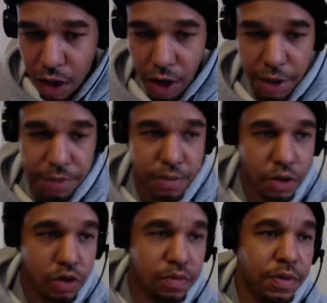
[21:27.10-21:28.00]
All right,
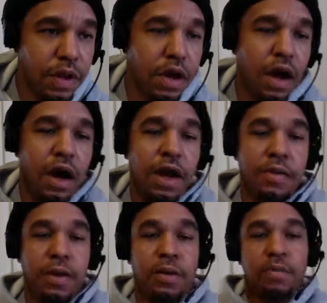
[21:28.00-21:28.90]
cool. All
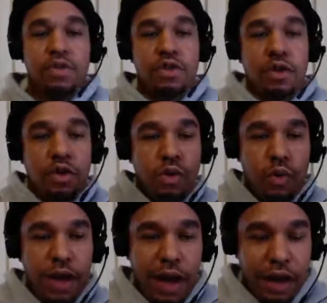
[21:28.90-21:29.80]
right, man. So
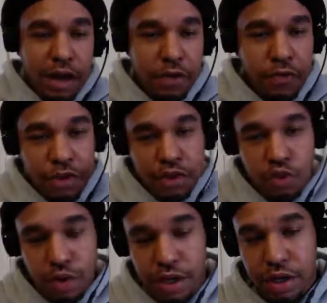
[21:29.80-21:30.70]
we out of here for
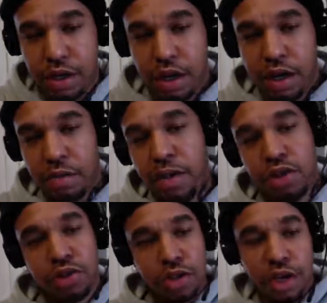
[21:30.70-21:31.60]
this week.
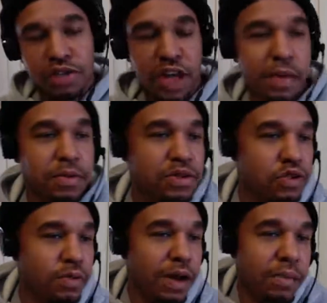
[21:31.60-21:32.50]
Make sure y'all tap
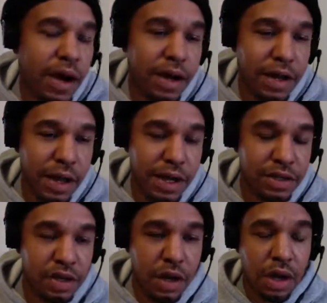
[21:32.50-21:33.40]
into my
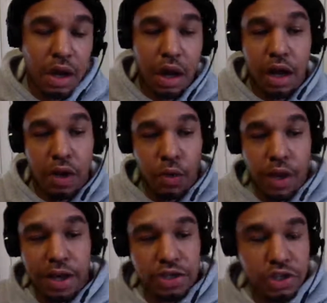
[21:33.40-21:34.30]
podcast.
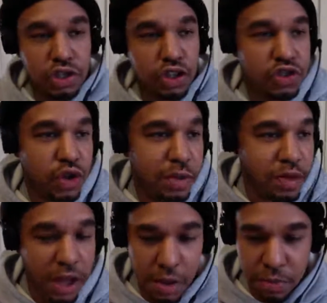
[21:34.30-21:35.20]
We actually just
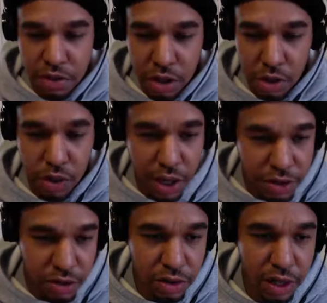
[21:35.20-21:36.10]
dropped an episode
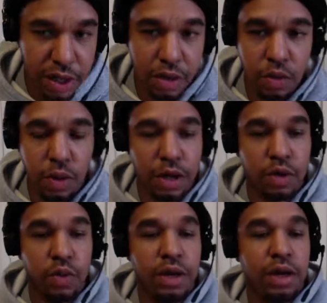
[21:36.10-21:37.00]
yesterday
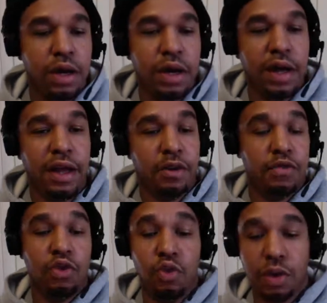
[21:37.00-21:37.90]
where we
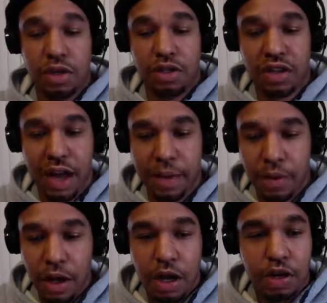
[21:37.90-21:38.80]
interviewed one of the top
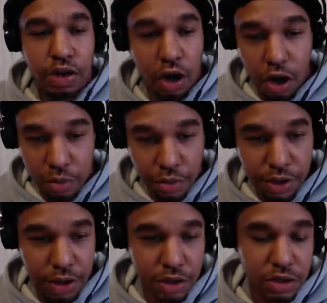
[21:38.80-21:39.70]
dog
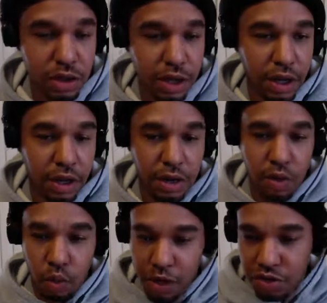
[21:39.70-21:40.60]
breeders in
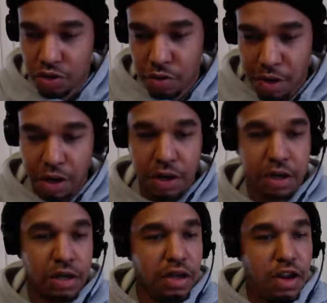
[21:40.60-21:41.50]
Western
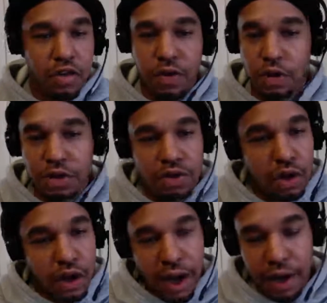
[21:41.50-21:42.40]
America, focus
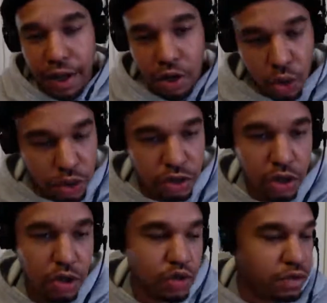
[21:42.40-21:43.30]
on Cane
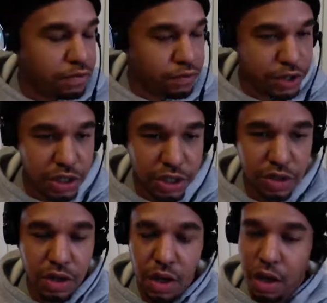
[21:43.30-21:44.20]
Corsos and
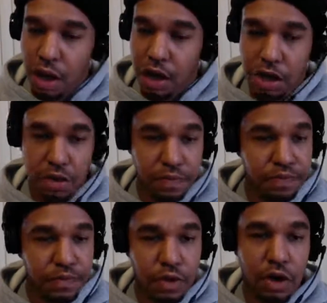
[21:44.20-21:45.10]
Frenchies.
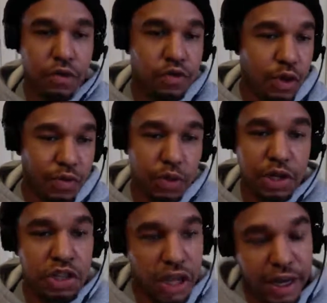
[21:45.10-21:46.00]
If you ever want
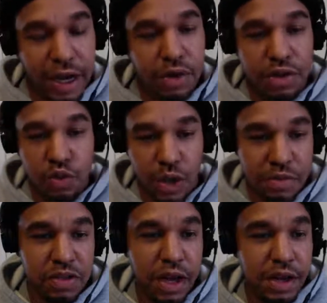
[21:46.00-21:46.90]
to check out his
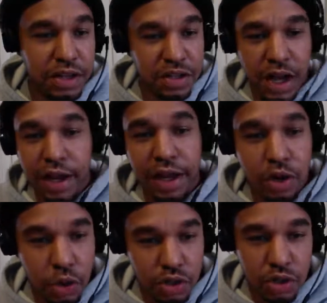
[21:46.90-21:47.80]
website, it's
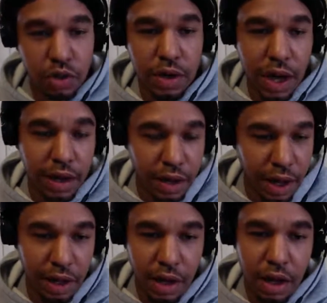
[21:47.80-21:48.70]

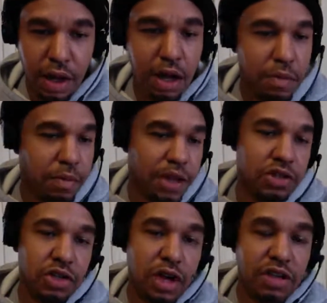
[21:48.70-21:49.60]
canecorso.net. But make
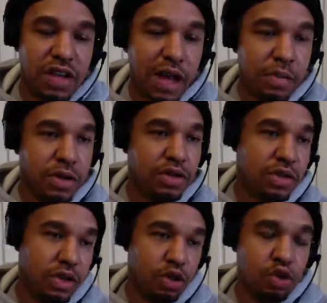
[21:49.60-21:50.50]
sure y'all tap
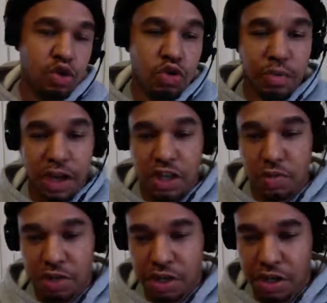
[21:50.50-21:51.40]
into the YouTube
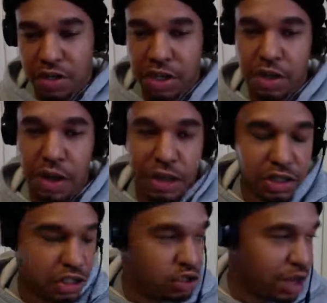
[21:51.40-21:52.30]
page, because I
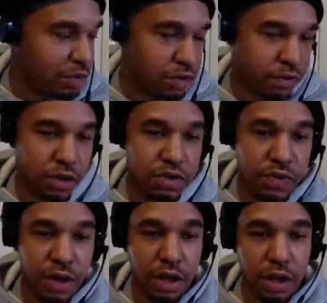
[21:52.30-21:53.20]
just dropped the first
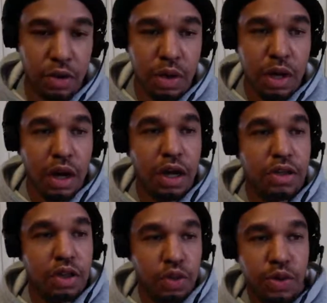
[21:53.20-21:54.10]
video,
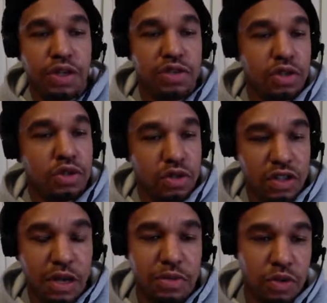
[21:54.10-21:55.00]
the 3 essential
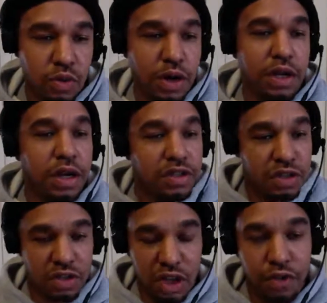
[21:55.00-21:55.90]
steps to running a
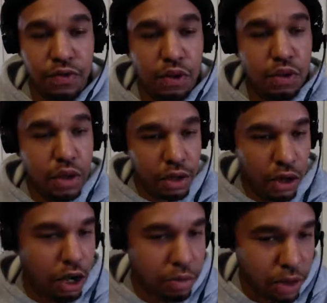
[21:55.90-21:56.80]
successful
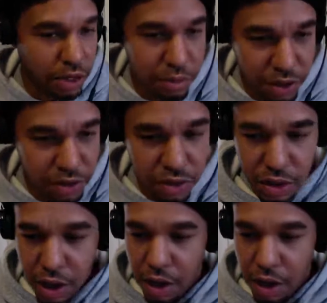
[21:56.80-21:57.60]
dog breeding business.